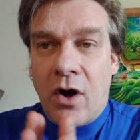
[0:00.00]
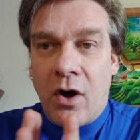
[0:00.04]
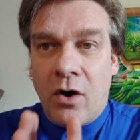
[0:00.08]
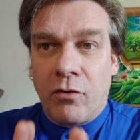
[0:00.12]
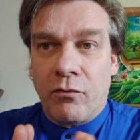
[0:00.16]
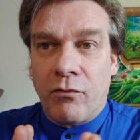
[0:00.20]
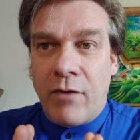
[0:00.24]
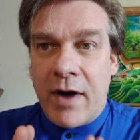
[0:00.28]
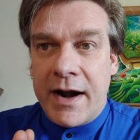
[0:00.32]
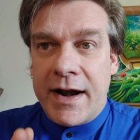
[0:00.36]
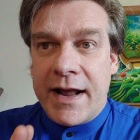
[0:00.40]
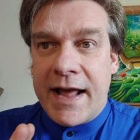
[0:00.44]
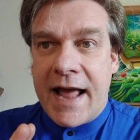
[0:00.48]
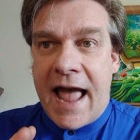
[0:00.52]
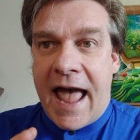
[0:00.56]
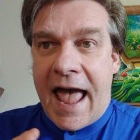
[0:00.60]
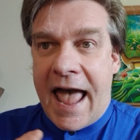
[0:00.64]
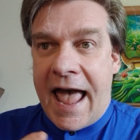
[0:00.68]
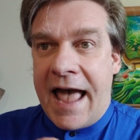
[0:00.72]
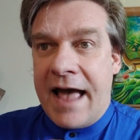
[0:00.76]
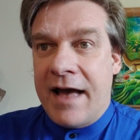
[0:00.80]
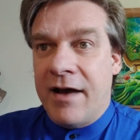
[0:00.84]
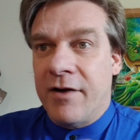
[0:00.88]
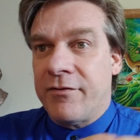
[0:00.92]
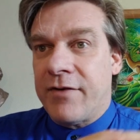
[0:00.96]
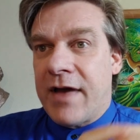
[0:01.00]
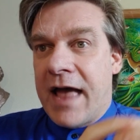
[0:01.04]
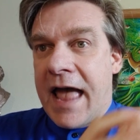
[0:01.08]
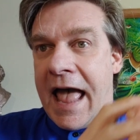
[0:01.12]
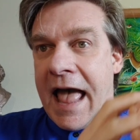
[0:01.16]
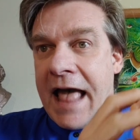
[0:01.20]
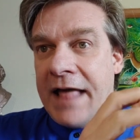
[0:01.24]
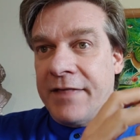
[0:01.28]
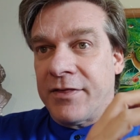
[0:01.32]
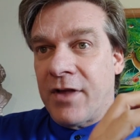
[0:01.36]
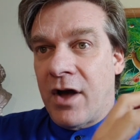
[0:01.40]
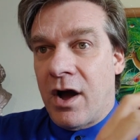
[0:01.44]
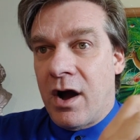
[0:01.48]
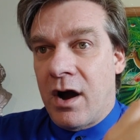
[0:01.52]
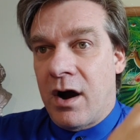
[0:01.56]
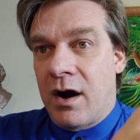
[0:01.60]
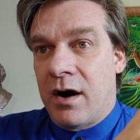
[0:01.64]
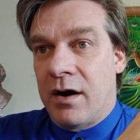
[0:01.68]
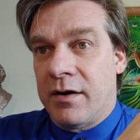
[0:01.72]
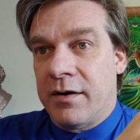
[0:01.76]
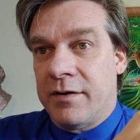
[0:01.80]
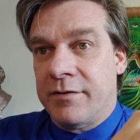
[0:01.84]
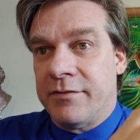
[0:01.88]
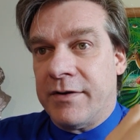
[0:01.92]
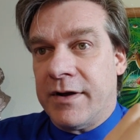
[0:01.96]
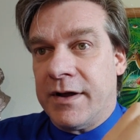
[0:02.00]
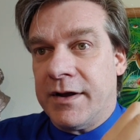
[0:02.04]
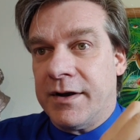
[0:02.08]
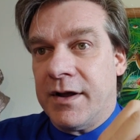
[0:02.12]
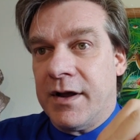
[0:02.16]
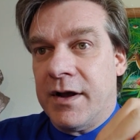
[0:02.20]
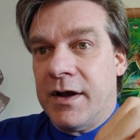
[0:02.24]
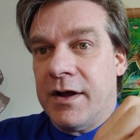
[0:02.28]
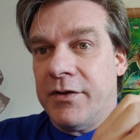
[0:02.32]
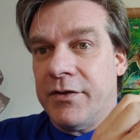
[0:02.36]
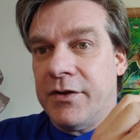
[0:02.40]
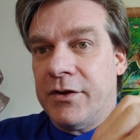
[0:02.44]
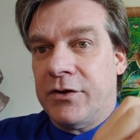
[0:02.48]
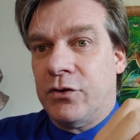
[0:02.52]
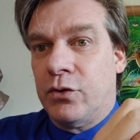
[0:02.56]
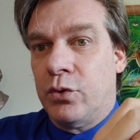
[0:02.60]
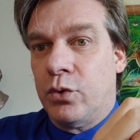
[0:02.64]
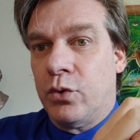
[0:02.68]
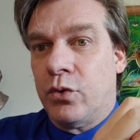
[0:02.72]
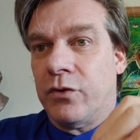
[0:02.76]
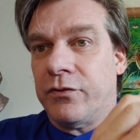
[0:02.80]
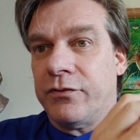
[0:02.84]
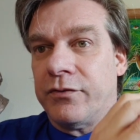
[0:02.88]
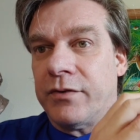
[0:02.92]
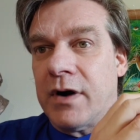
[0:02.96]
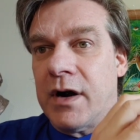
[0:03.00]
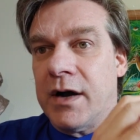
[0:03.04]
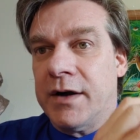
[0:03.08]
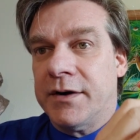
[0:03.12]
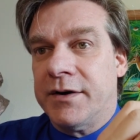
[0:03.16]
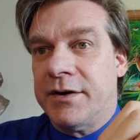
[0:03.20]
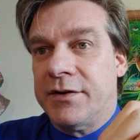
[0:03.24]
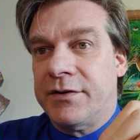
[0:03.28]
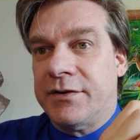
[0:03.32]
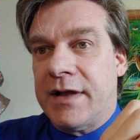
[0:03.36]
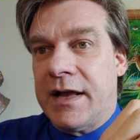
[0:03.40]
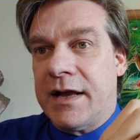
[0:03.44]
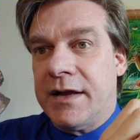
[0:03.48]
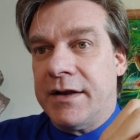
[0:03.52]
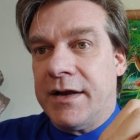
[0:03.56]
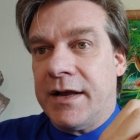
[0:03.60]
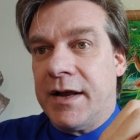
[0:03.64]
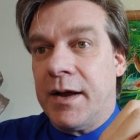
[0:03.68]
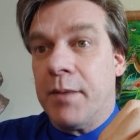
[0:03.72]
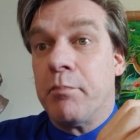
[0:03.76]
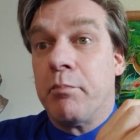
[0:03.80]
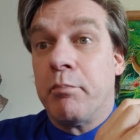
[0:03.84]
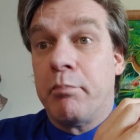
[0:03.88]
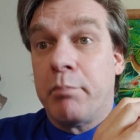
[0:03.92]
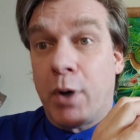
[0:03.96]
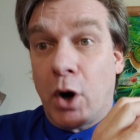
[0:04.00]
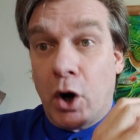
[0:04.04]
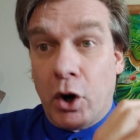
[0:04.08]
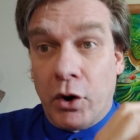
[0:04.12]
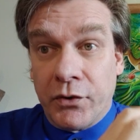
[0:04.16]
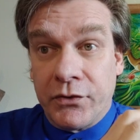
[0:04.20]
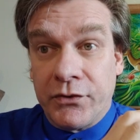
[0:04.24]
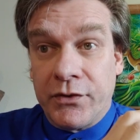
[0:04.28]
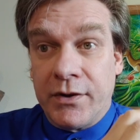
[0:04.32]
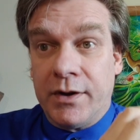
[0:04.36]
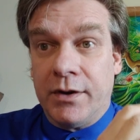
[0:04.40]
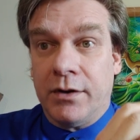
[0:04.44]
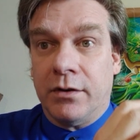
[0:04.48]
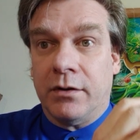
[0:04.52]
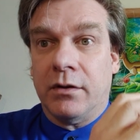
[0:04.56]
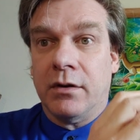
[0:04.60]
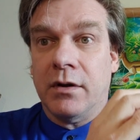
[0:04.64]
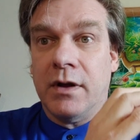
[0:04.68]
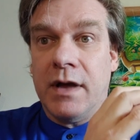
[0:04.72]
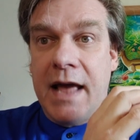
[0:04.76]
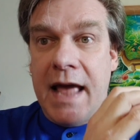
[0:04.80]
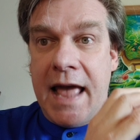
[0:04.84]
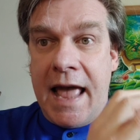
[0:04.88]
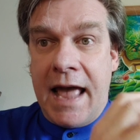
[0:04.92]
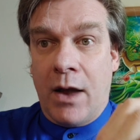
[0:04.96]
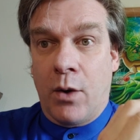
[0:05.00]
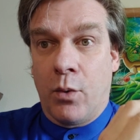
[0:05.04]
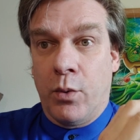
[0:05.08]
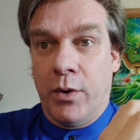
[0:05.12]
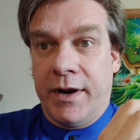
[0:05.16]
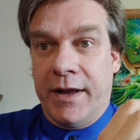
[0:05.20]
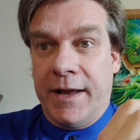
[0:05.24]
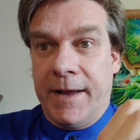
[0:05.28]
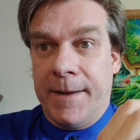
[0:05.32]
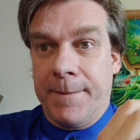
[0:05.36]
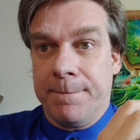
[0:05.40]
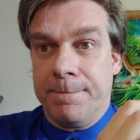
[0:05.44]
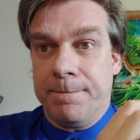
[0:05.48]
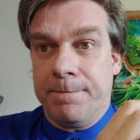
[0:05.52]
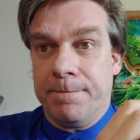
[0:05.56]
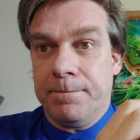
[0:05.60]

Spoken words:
already have at the heart of it the tool for understanding personal equity.